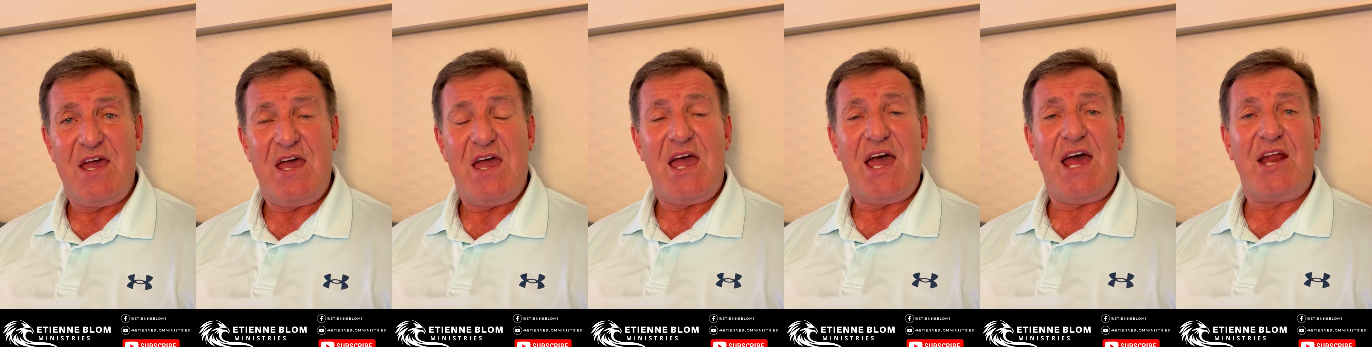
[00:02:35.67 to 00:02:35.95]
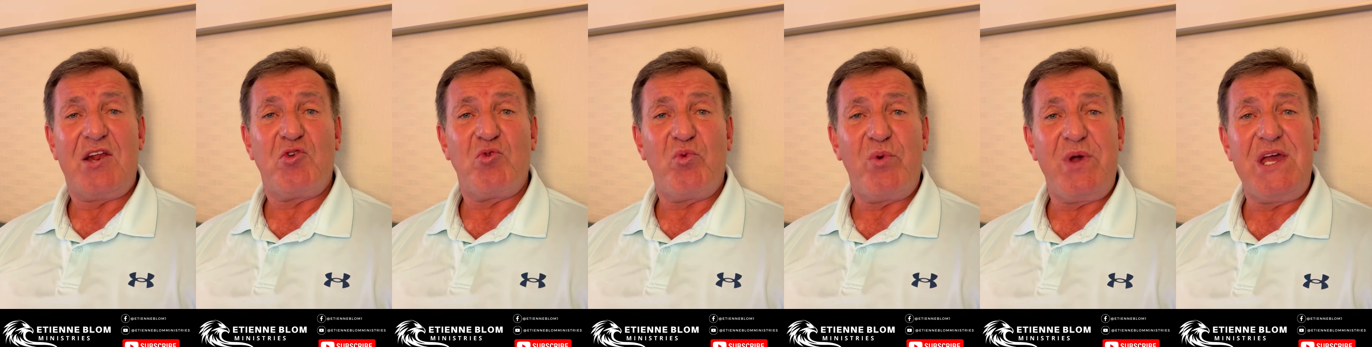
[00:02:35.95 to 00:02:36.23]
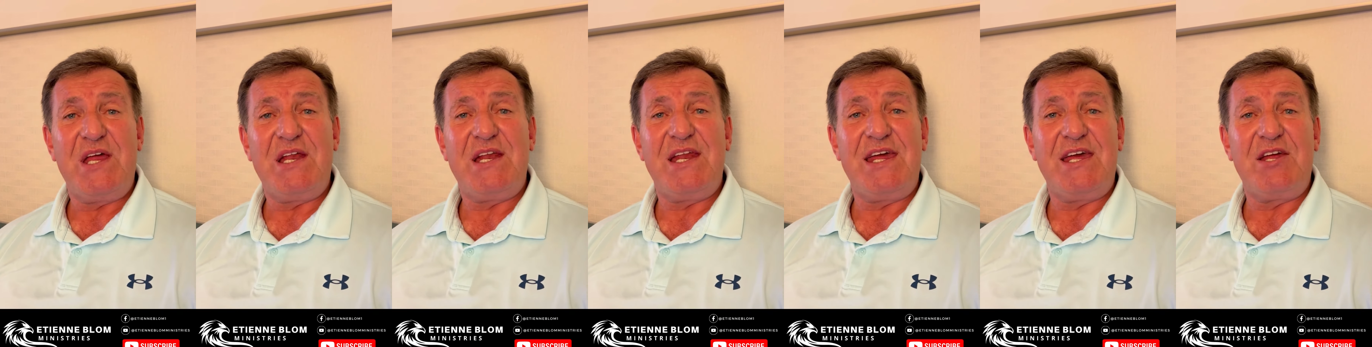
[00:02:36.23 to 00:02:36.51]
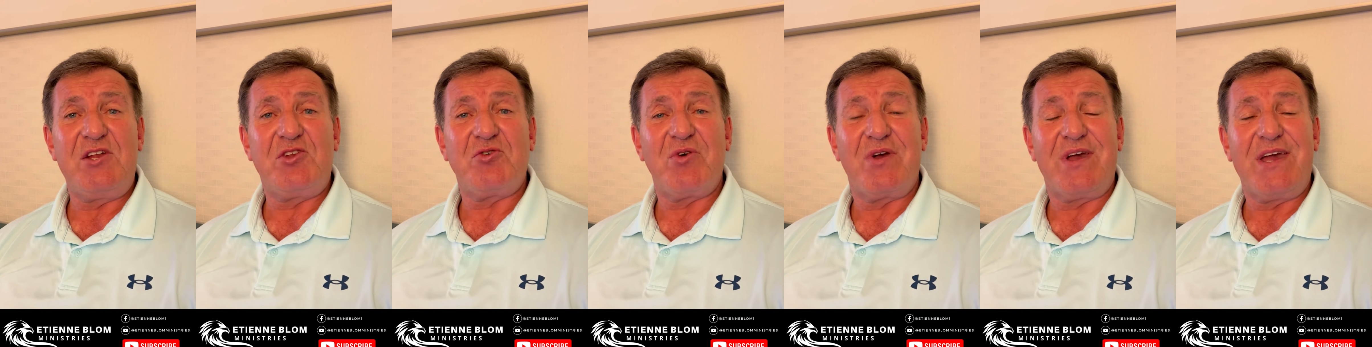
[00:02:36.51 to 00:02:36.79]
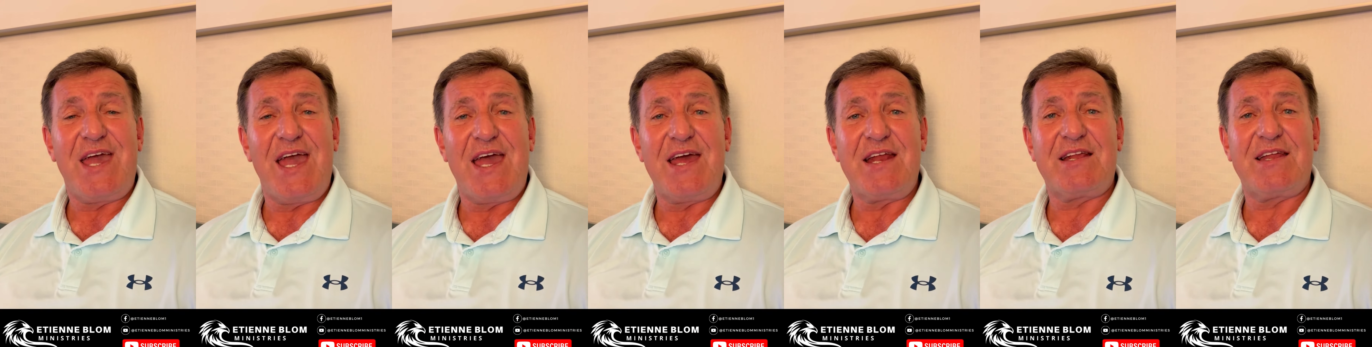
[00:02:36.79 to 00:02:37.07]
And we need to
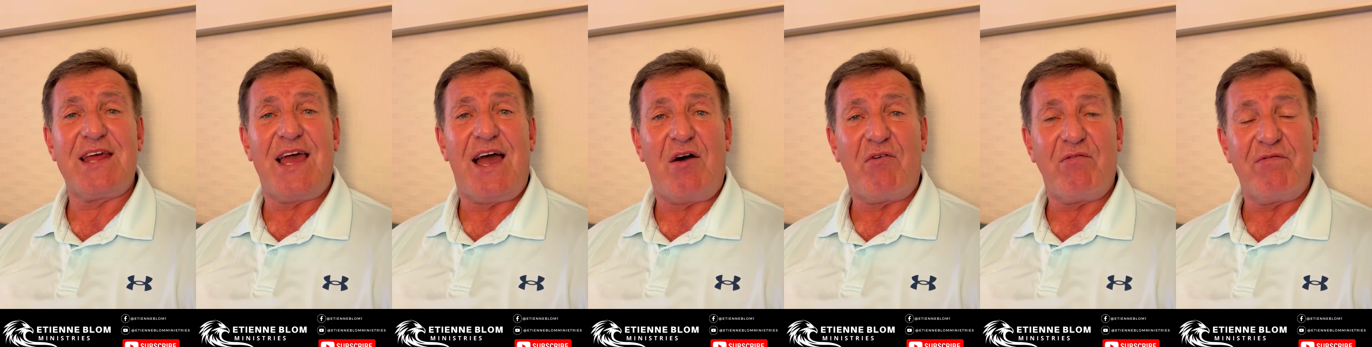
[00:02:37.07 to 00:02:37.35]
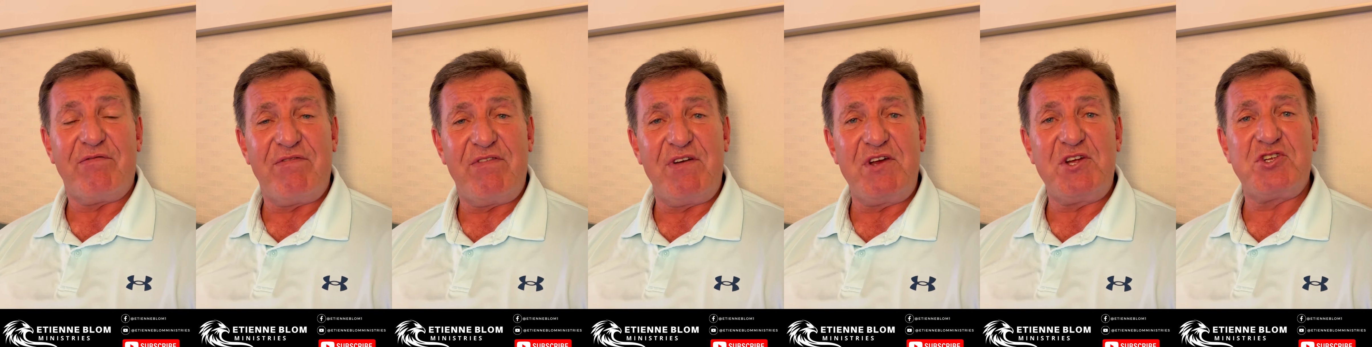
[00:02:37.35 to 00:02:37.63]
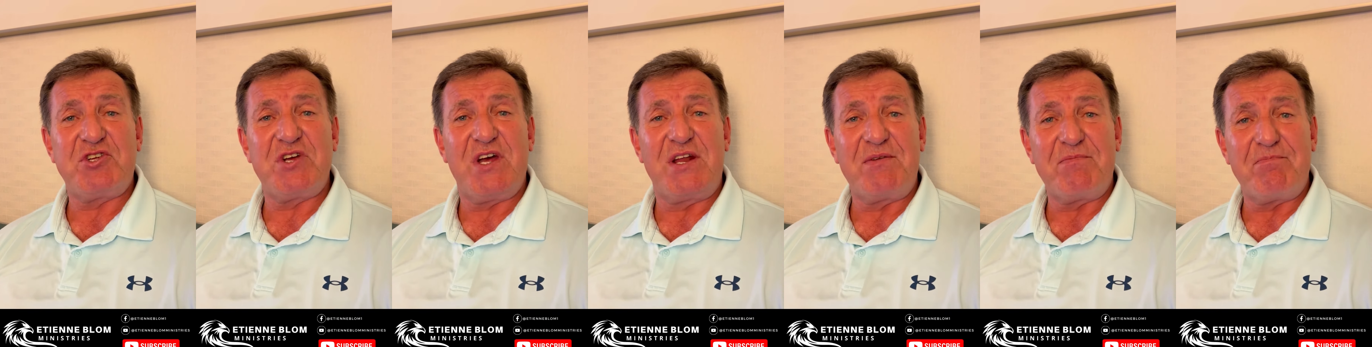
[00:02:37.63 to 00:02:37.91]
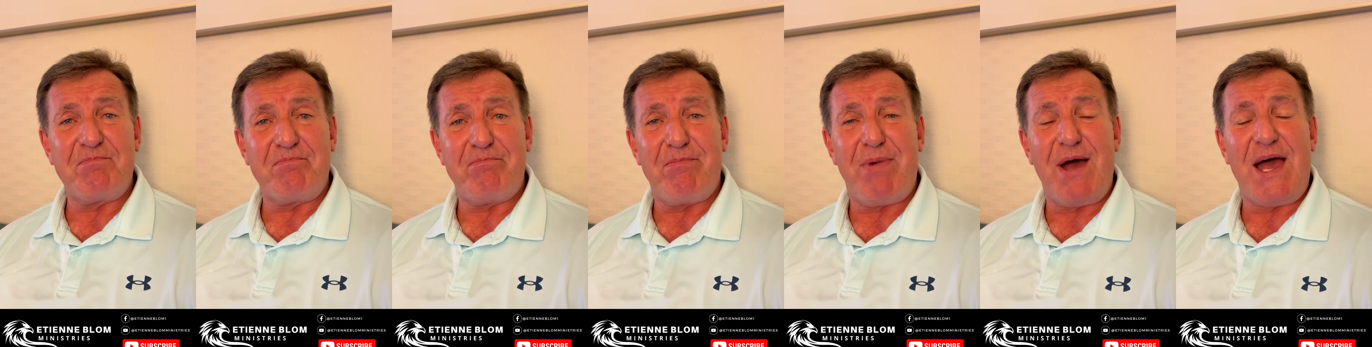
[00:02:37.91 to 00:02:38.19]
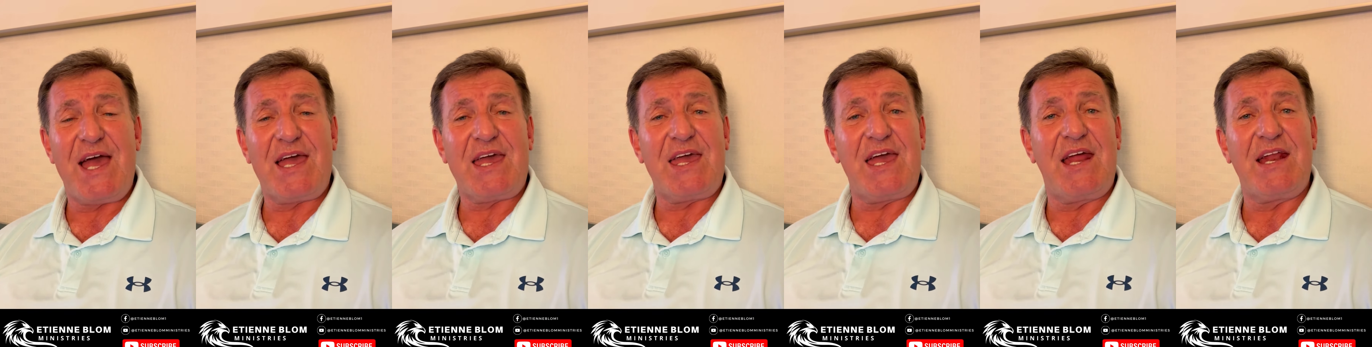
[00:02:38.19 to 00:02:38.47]
get our vision
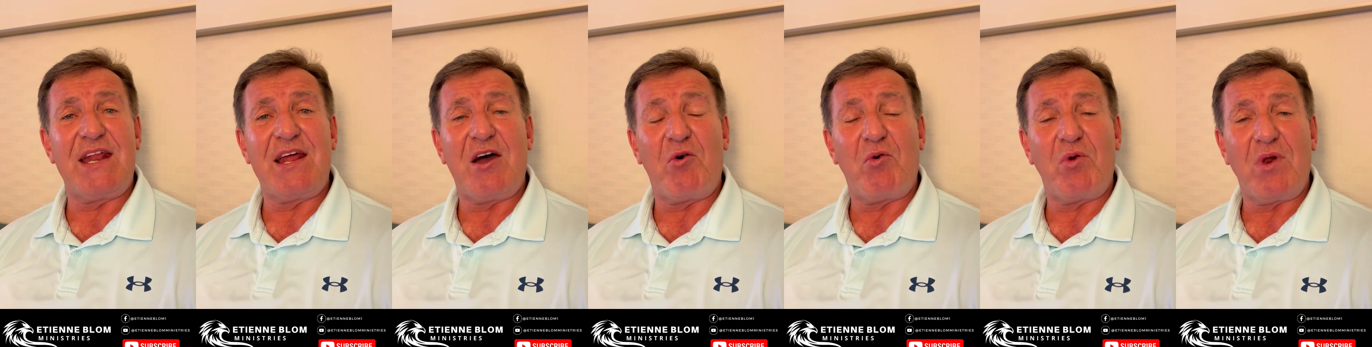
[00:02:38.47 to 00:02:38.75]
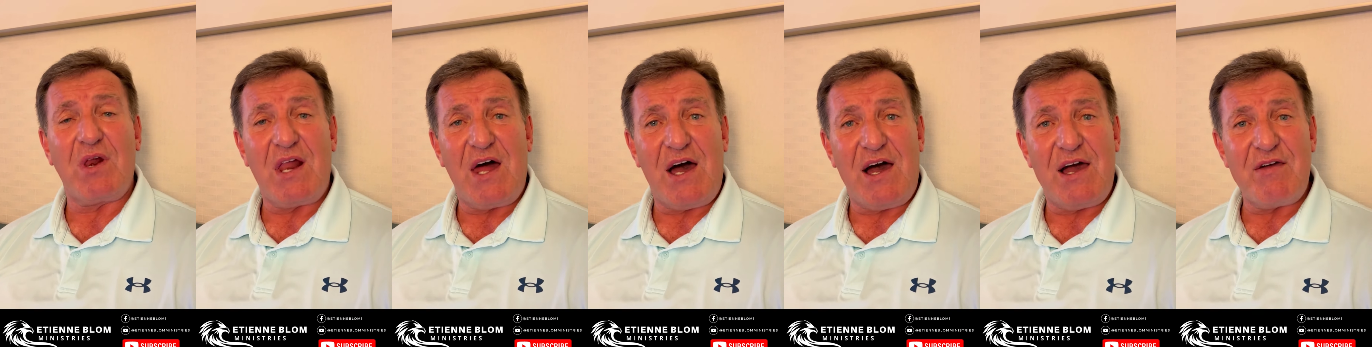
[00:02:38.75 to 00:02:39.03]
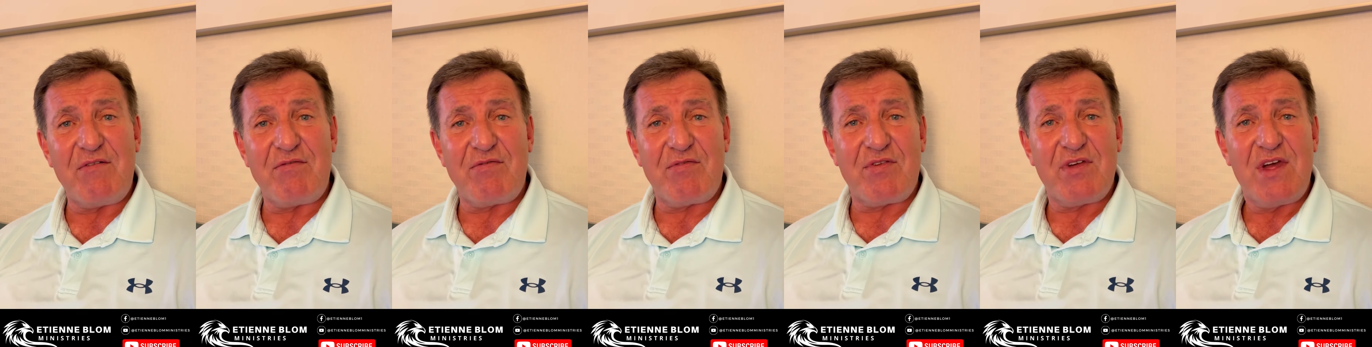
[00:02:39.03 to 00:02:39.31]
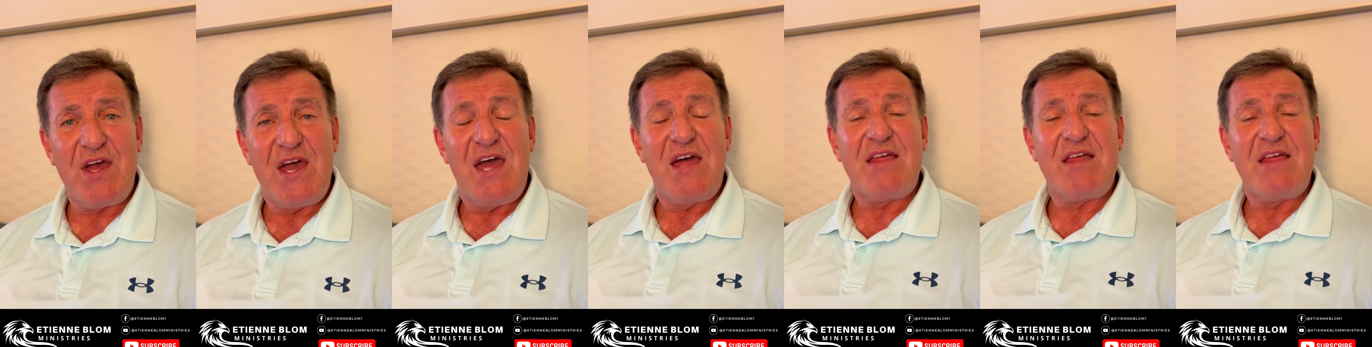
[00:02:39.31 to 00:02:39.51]
back in our lives,